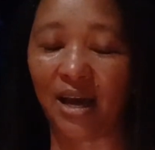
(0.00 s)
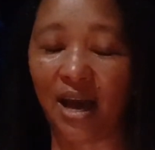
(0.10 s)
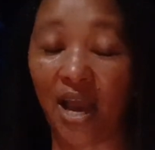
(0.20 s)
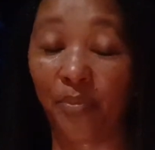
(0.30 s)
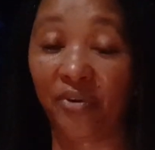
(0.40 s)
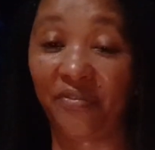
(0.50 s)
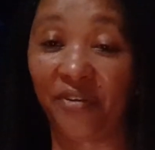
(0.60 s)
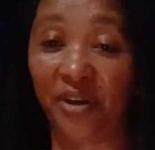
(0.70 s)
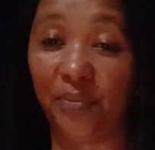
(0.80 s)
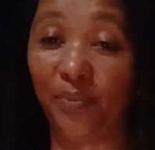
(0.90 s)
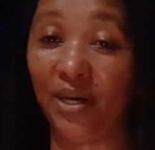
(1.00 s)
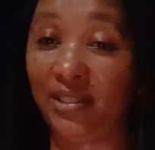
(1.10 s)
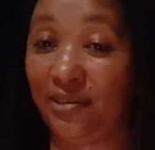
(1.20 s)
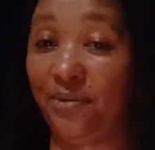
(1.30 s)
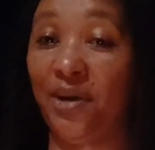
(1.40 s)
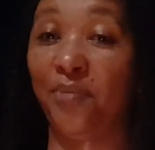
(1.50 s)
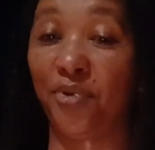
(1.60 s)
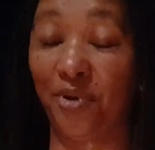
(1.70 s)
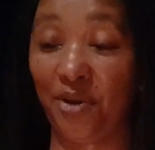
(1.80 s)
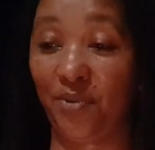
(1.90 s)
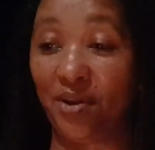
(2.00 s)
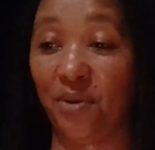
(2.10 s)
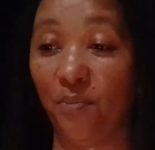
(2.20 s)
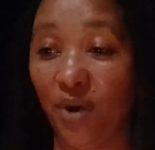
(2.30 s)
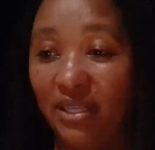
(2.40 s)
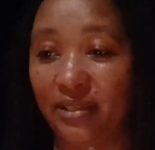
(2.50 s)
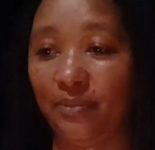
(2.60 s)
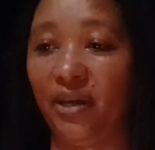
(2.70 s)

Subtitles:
I prefer the bottom. I'm going with the bottom.